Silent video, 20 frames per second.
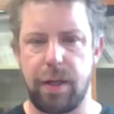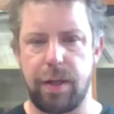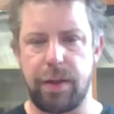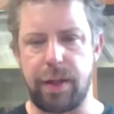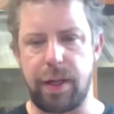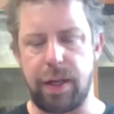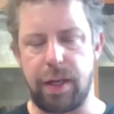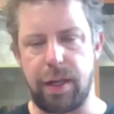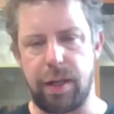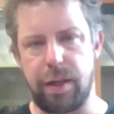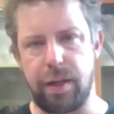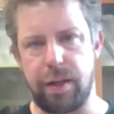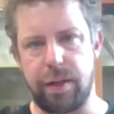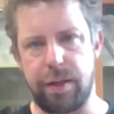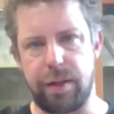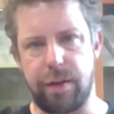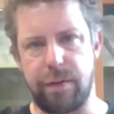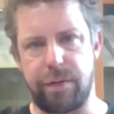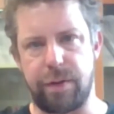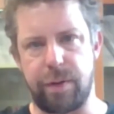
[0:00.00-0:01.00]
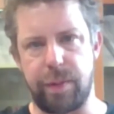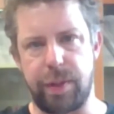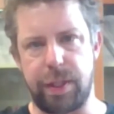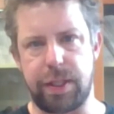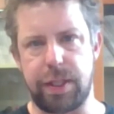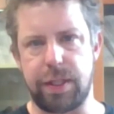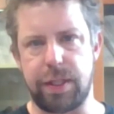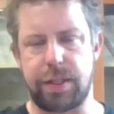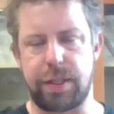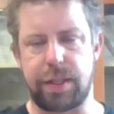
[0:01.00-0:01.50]
the
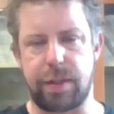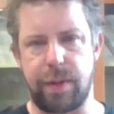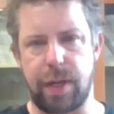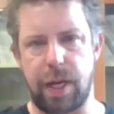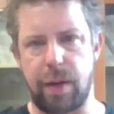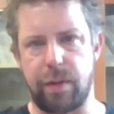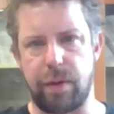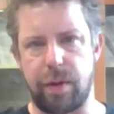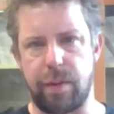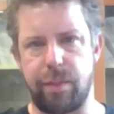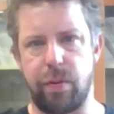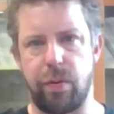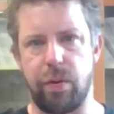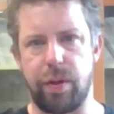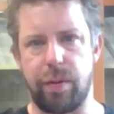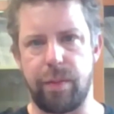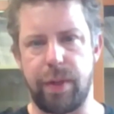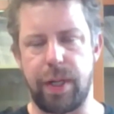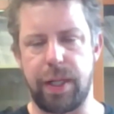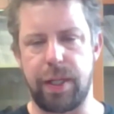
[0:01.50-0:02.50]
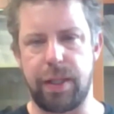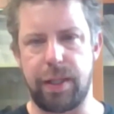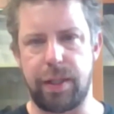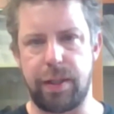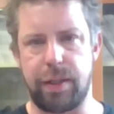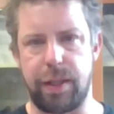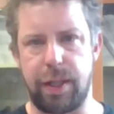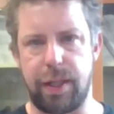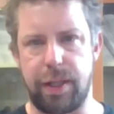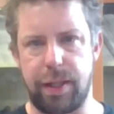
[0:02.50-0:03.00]
fermenters to be able to pour them in,
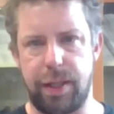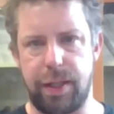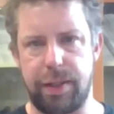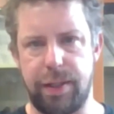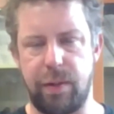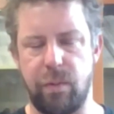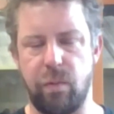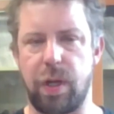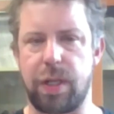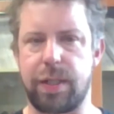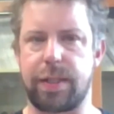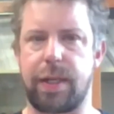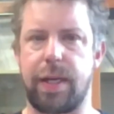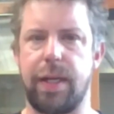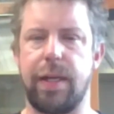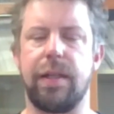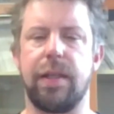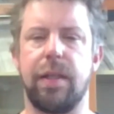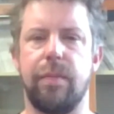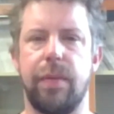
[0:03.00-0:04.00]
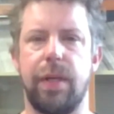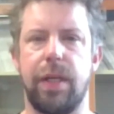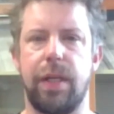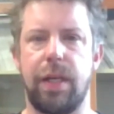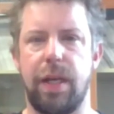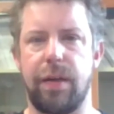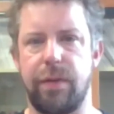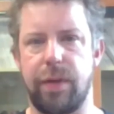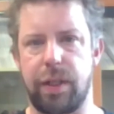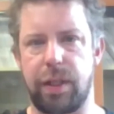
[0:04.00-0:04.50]
and then once getting them in,
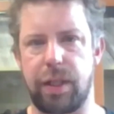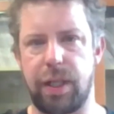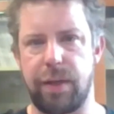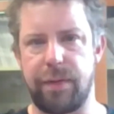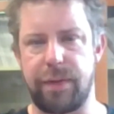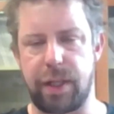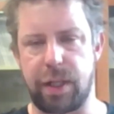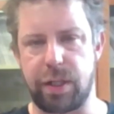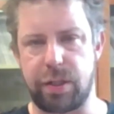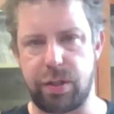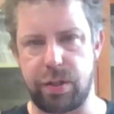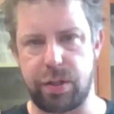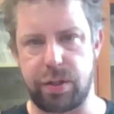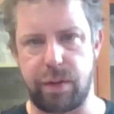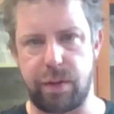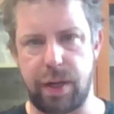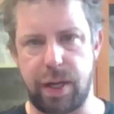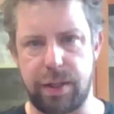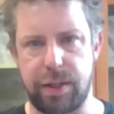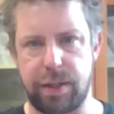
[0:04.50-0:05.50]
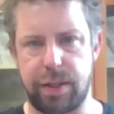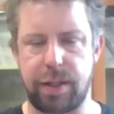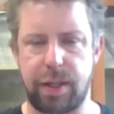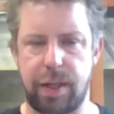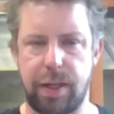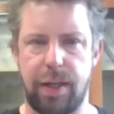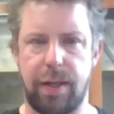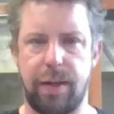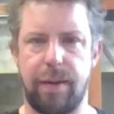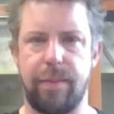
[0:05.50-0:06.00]
having issues around
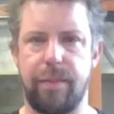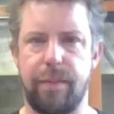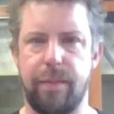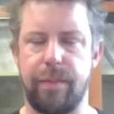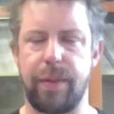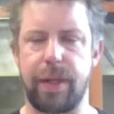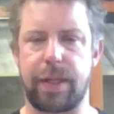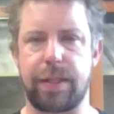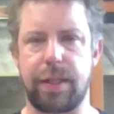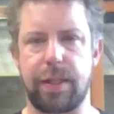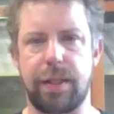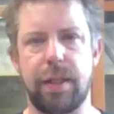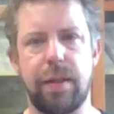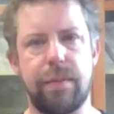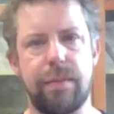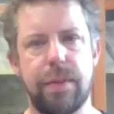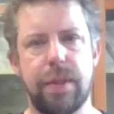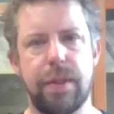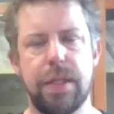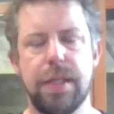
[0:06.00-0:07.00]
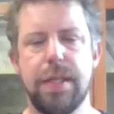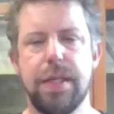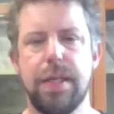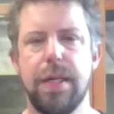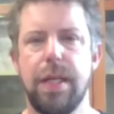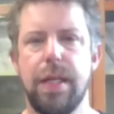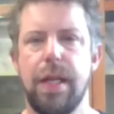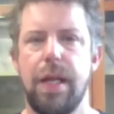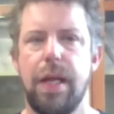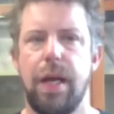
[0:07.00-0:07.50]
mixing them.
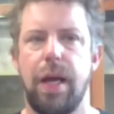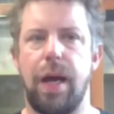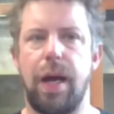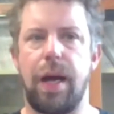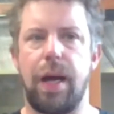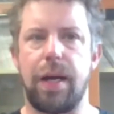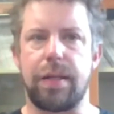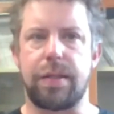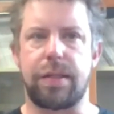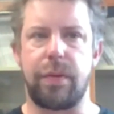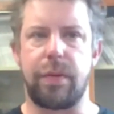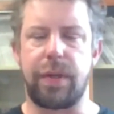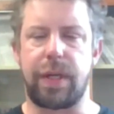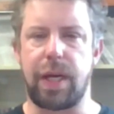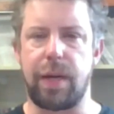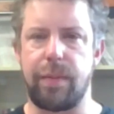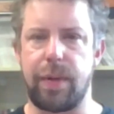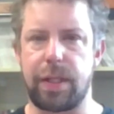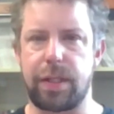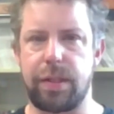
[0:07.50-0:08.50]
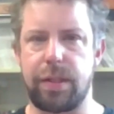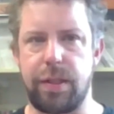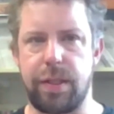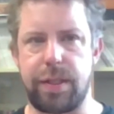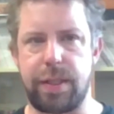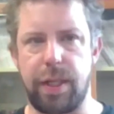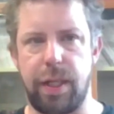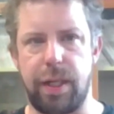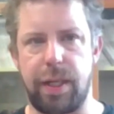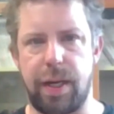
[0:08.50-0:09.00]
So we came back to New
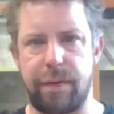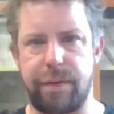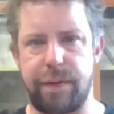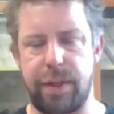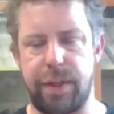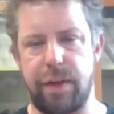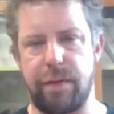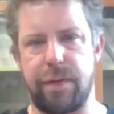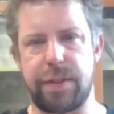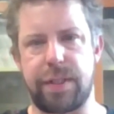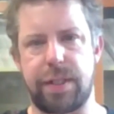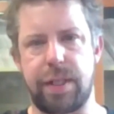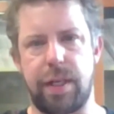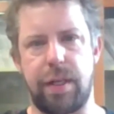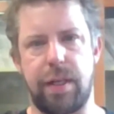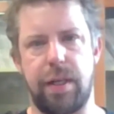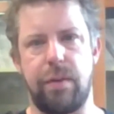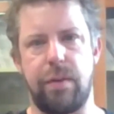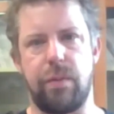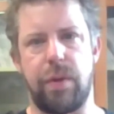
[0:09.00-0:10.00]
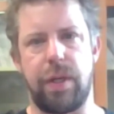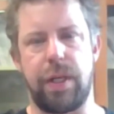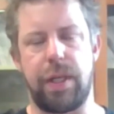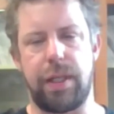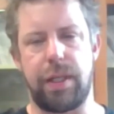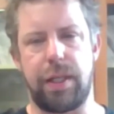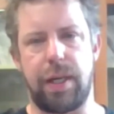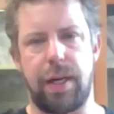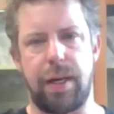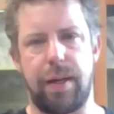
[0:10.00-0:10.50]
Zealand after that visit, and
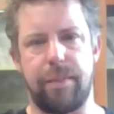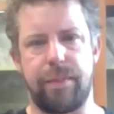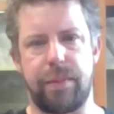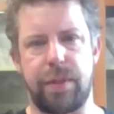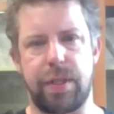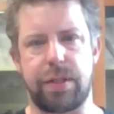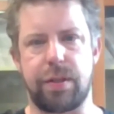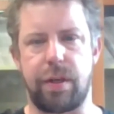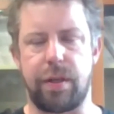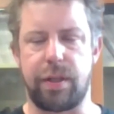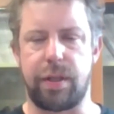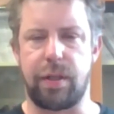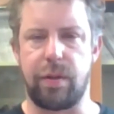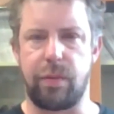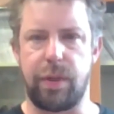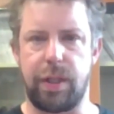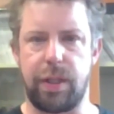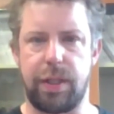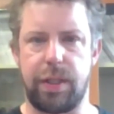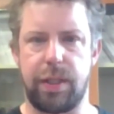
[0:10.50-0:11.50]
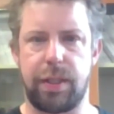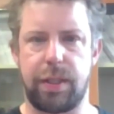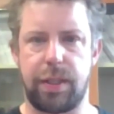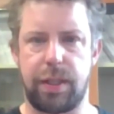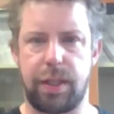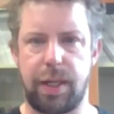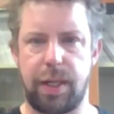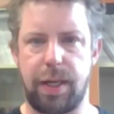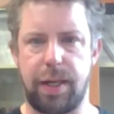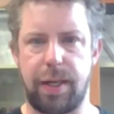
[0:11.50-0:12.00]
we decided that we'd
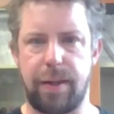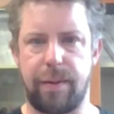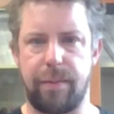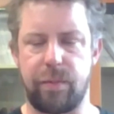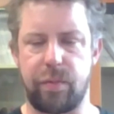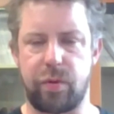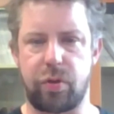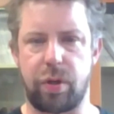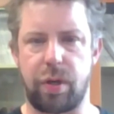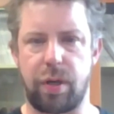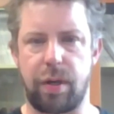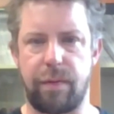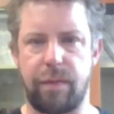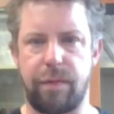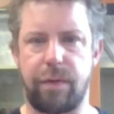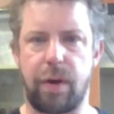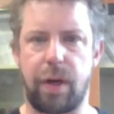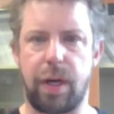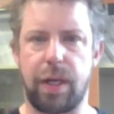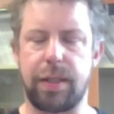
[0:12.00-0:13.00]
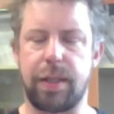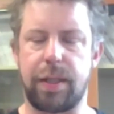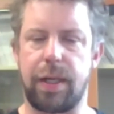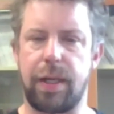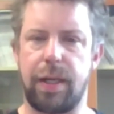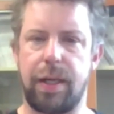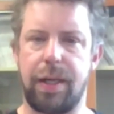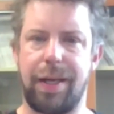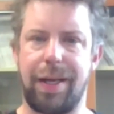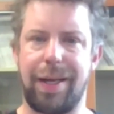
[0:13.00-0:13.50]
try and find
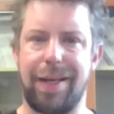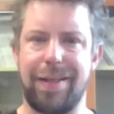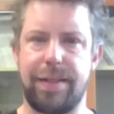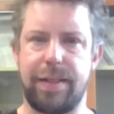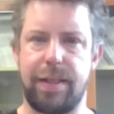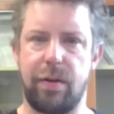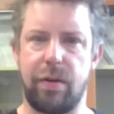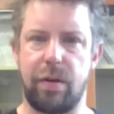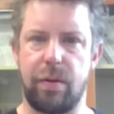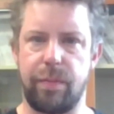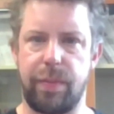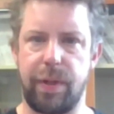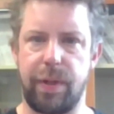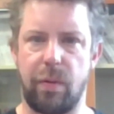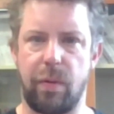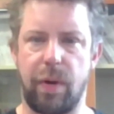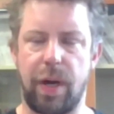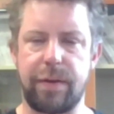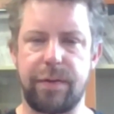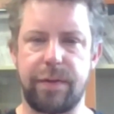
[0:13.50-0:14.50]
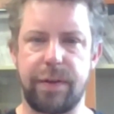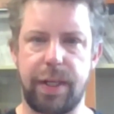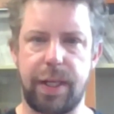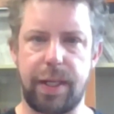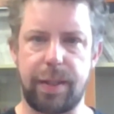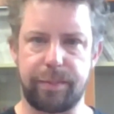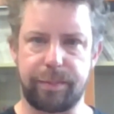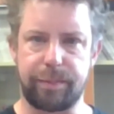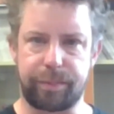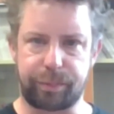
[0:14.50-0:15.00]
an easier and better way for that.